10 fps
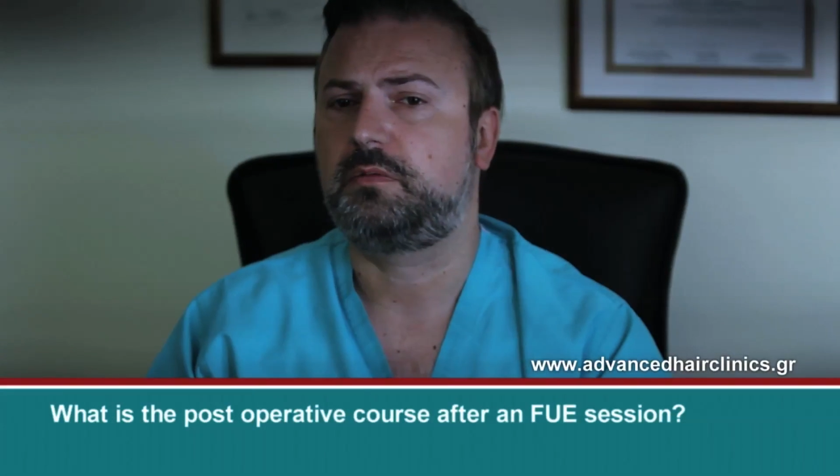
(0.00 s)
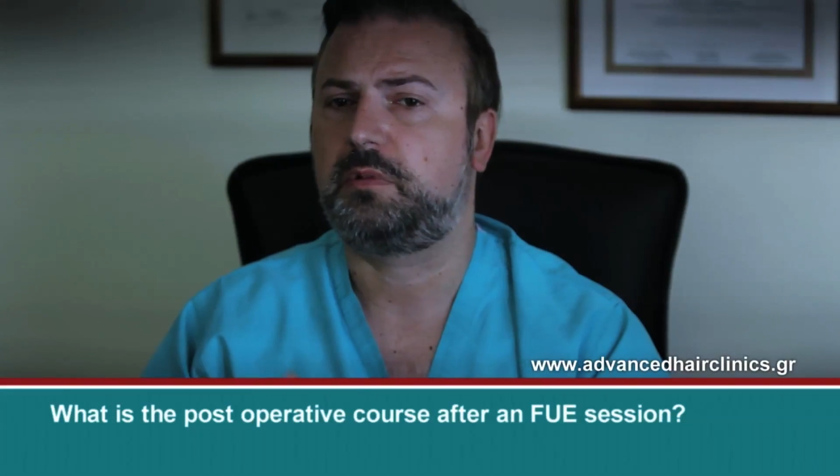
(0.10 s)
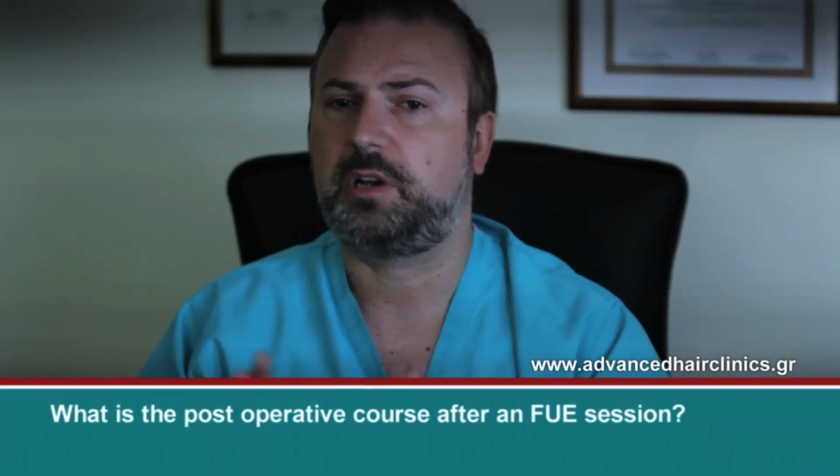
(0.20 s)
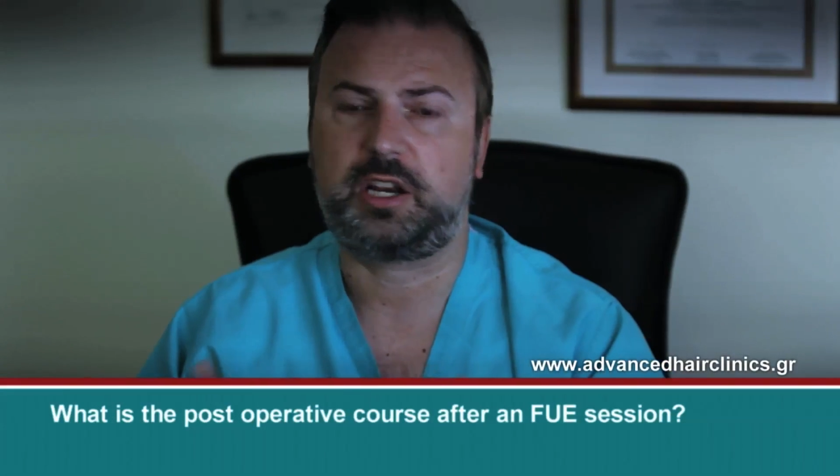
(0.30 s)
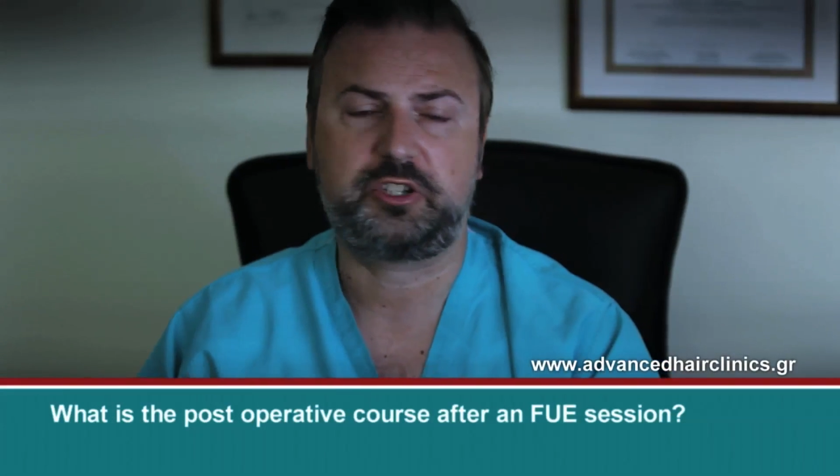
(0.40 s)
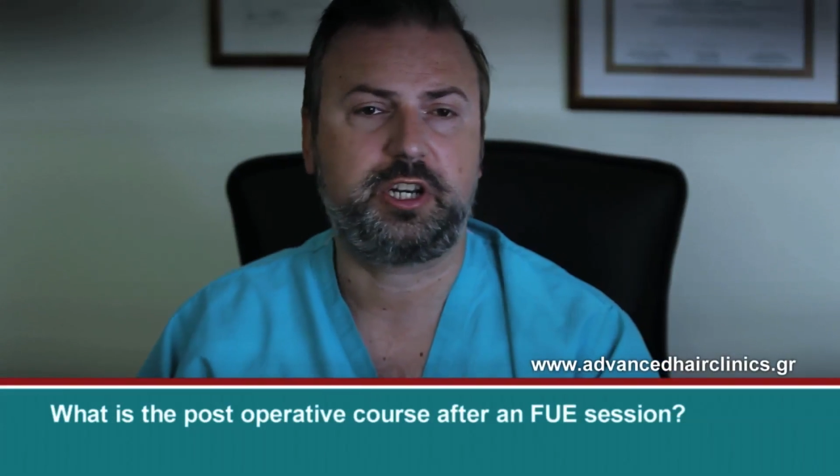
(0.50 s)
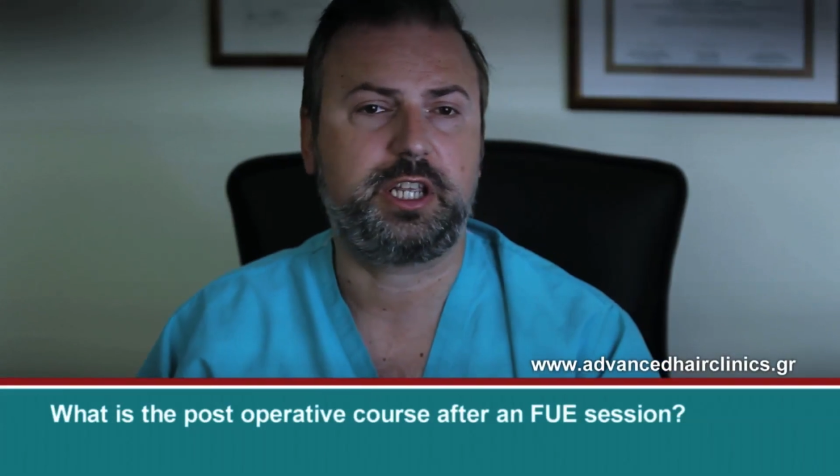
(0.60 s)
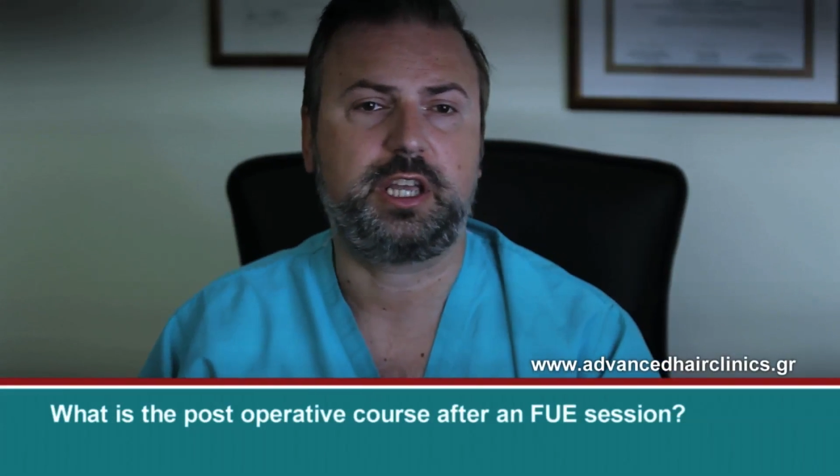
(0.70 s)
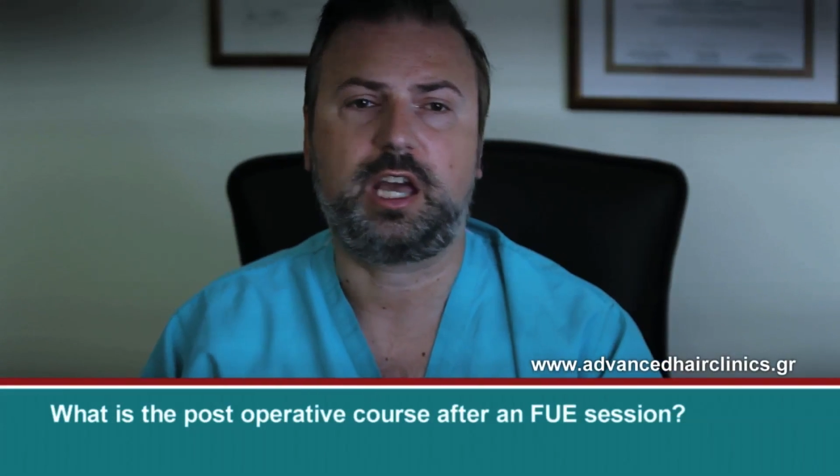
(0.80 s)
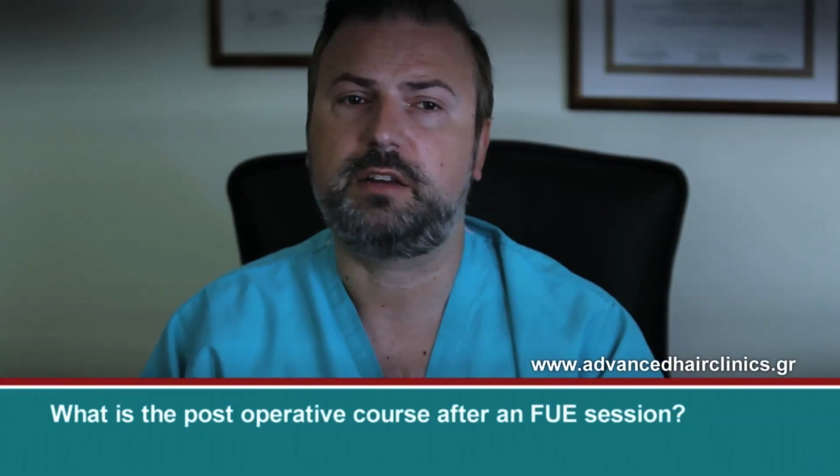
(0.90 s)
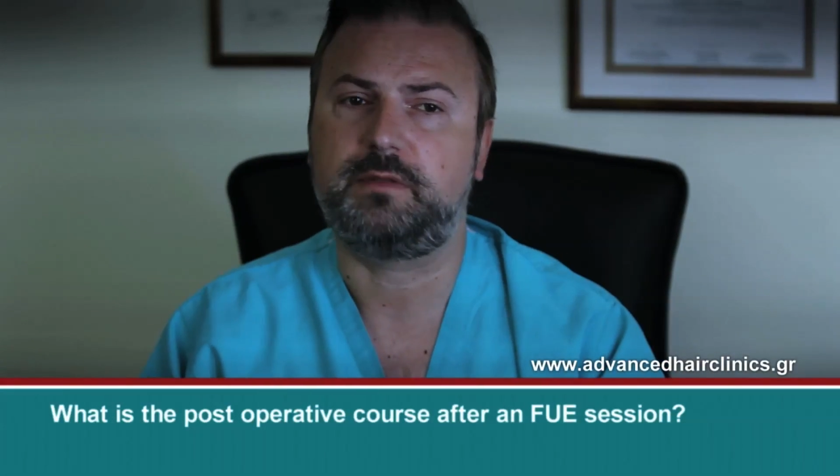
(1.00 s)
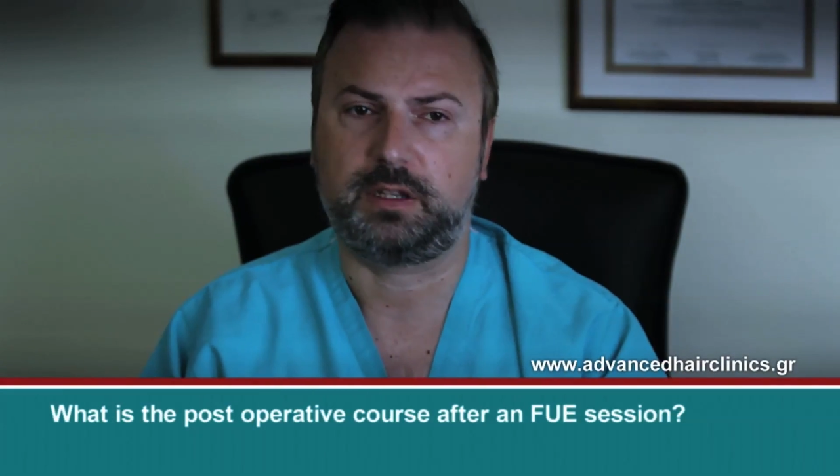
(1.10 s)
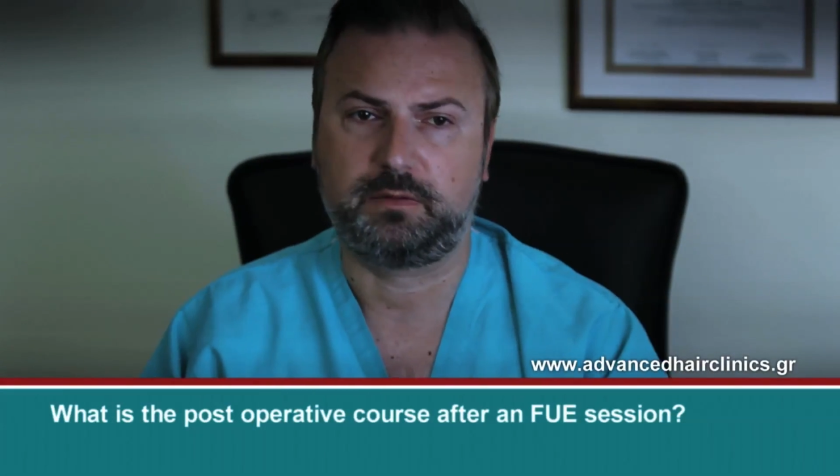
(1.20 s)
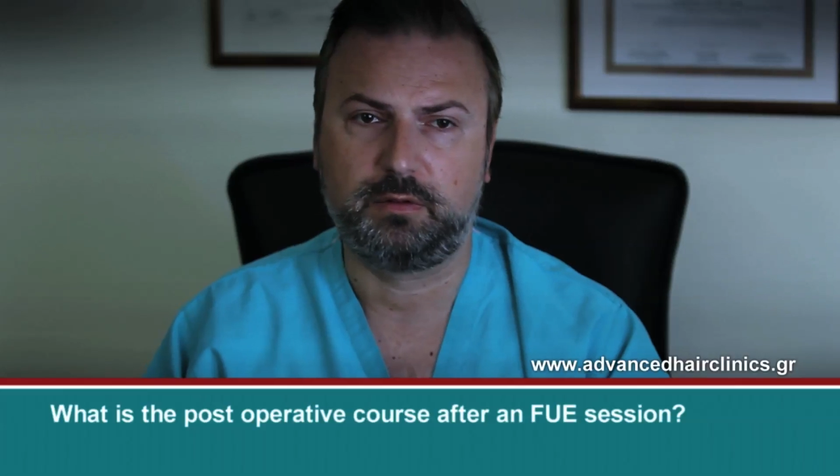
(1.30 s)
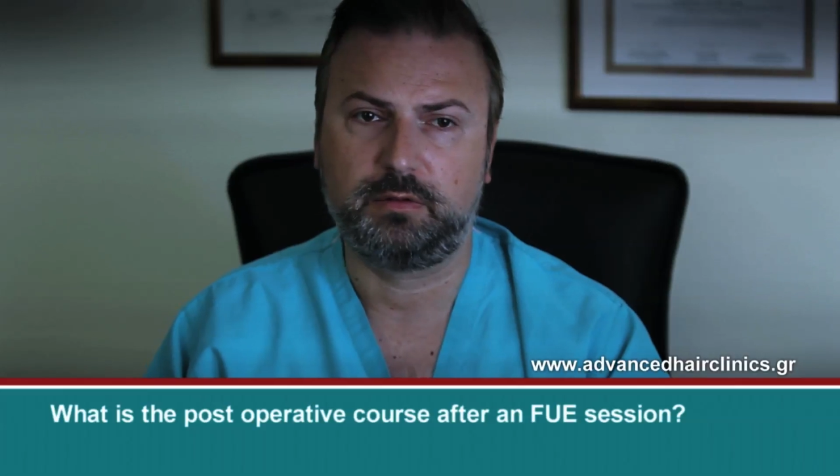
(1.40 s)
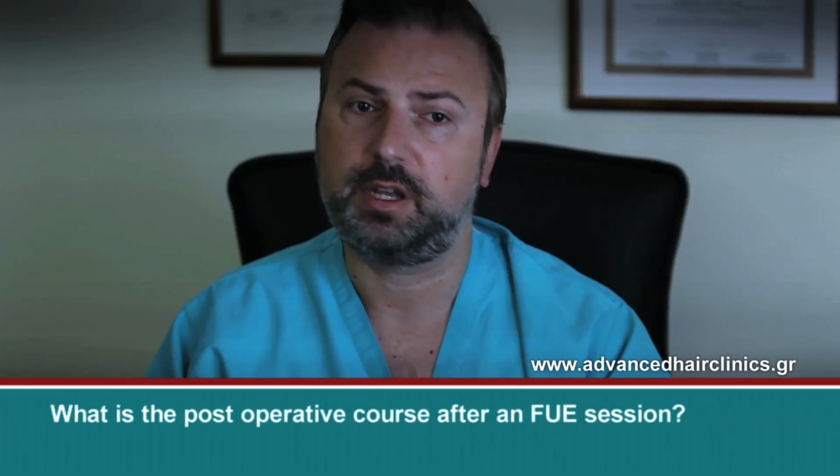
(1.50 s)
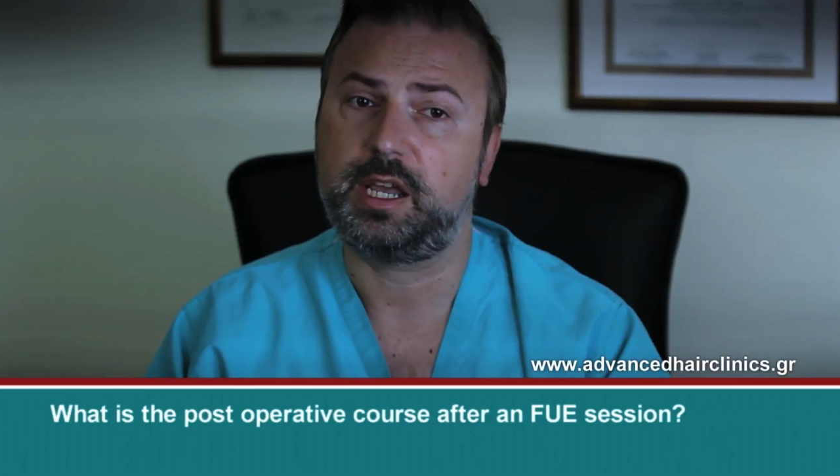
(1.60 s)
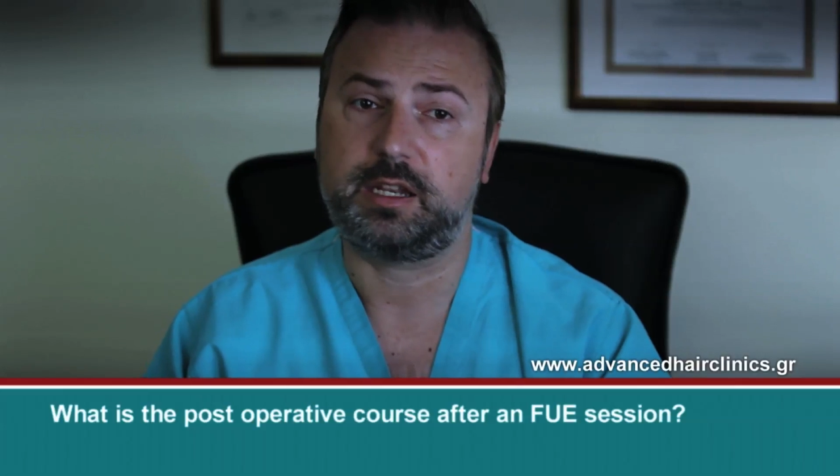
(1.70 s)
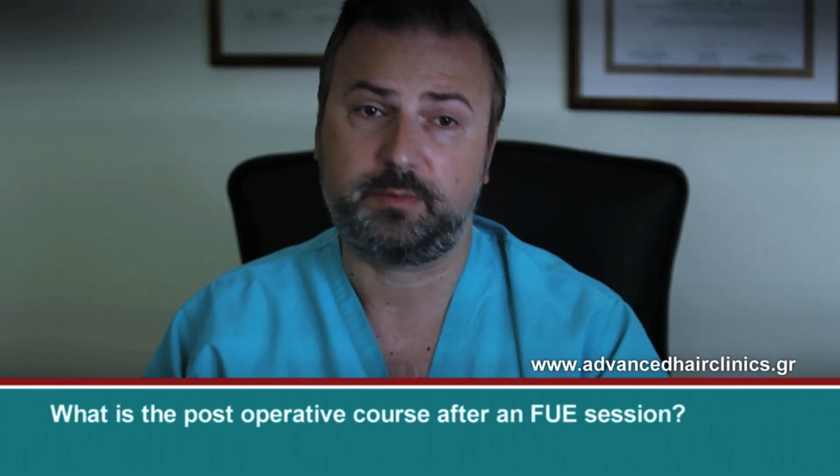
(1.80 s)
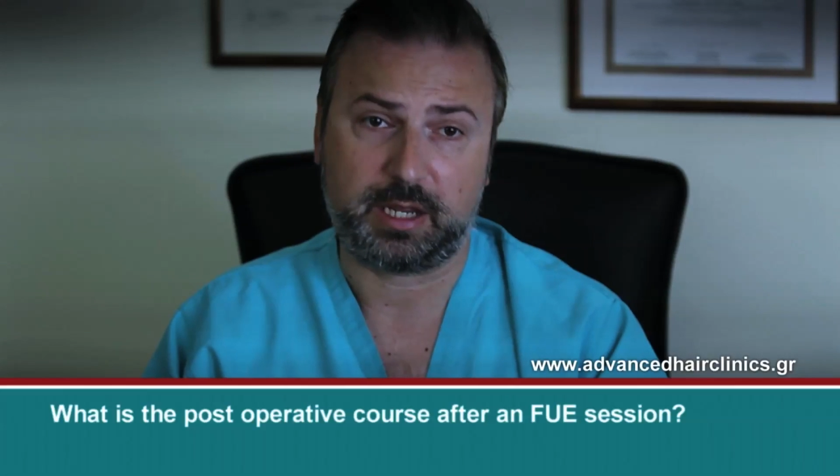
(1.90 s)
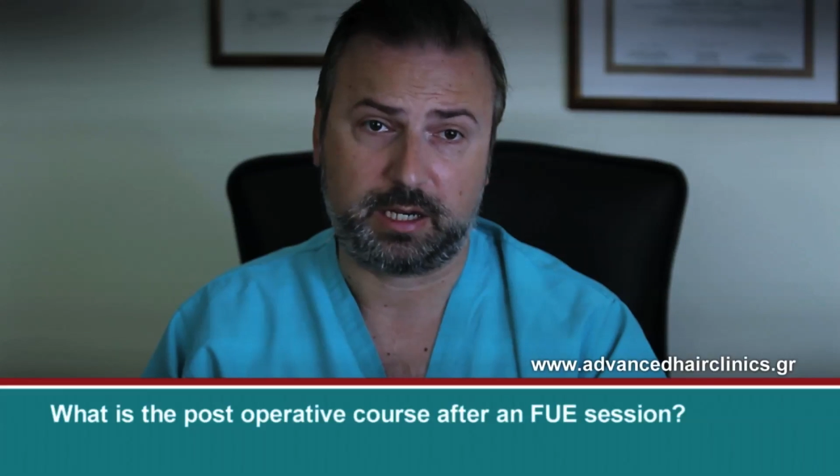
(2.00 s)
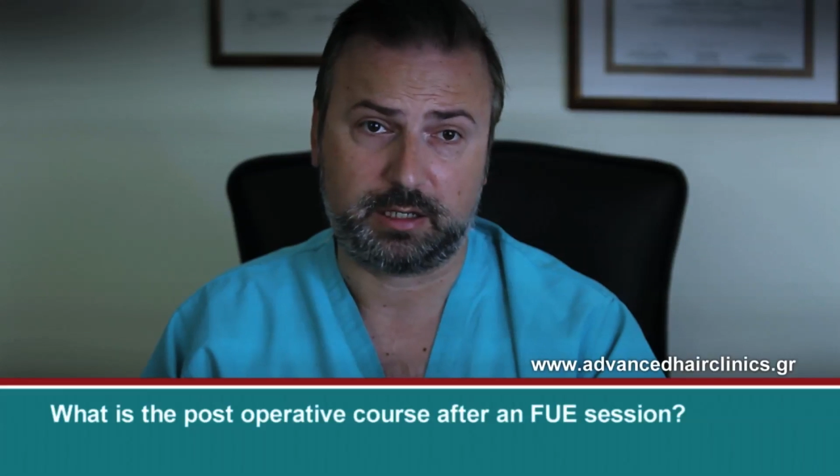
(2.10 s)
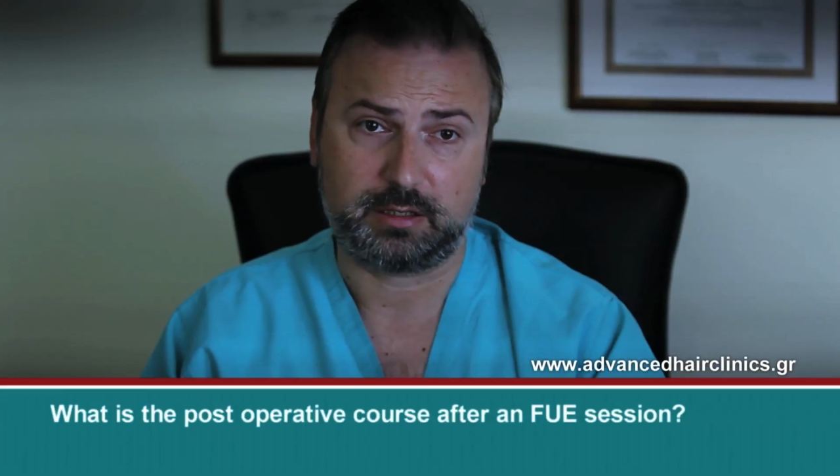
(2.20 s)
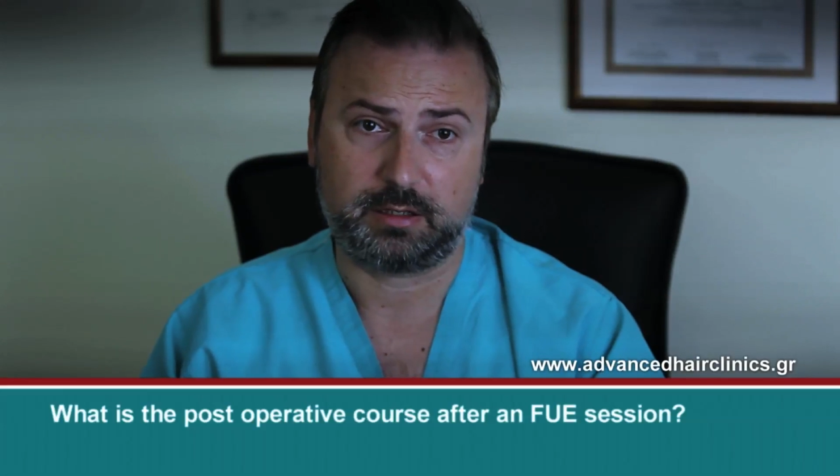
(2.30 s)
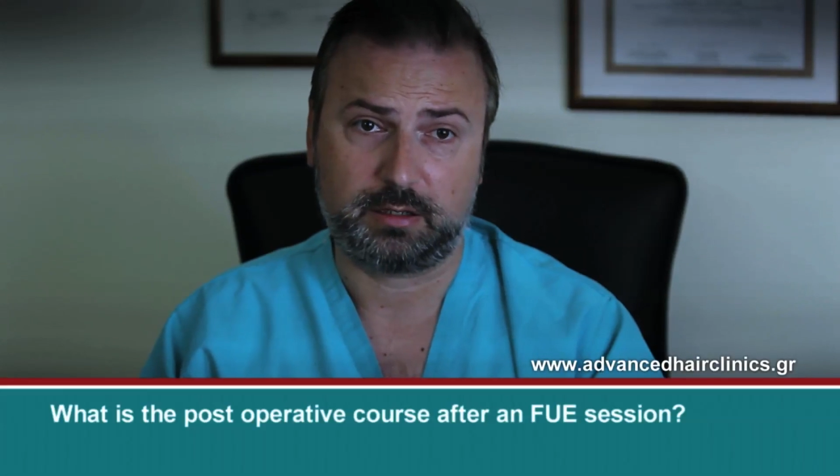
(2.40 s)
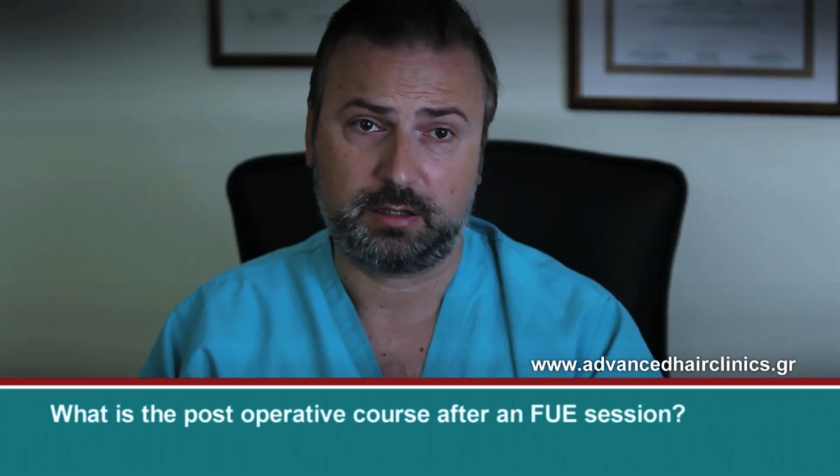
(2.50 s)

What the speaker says: largely uneventful and painless.